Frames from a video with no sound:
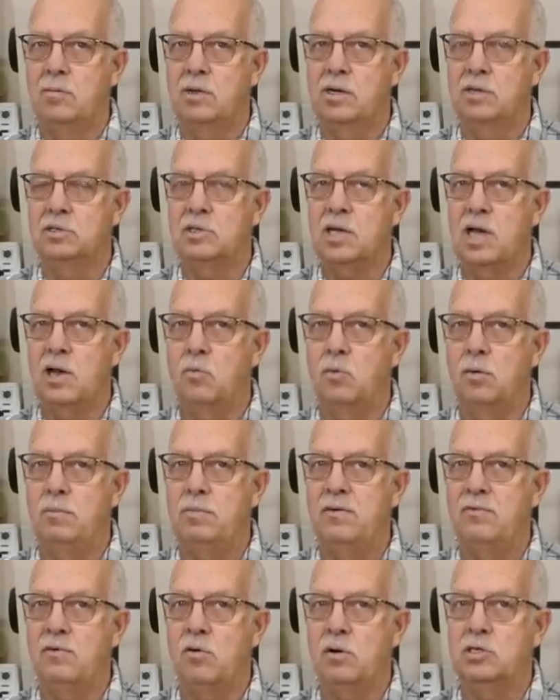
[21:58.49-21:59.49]
because that would
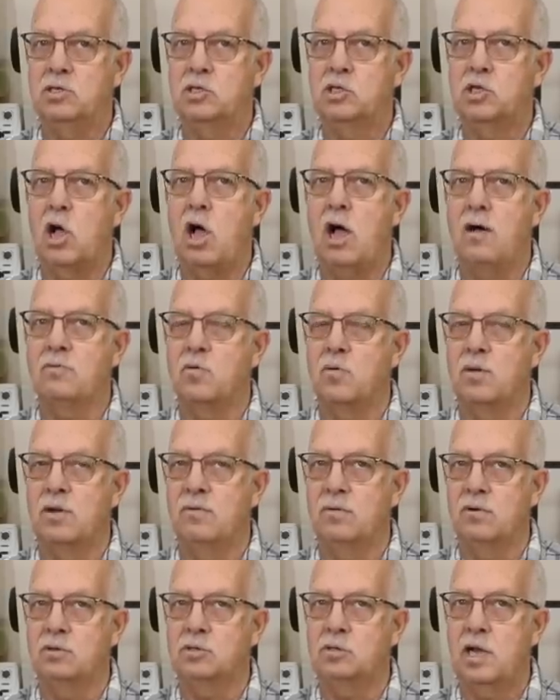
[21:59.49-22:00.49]
be very soft when
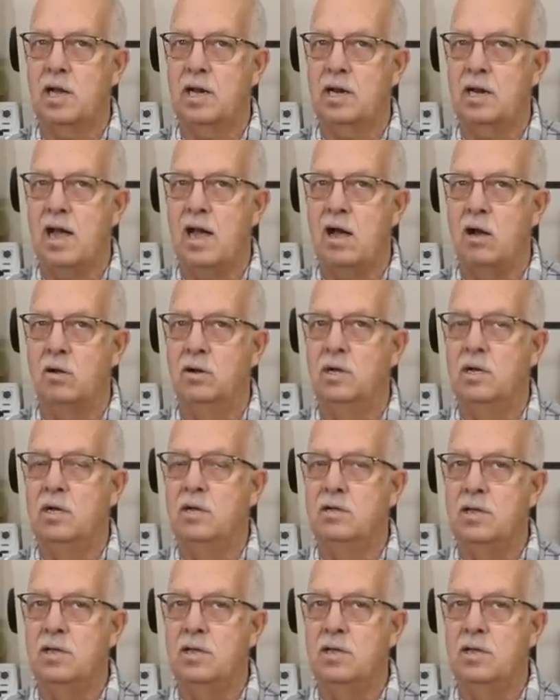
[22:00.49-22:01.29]
you first take it out.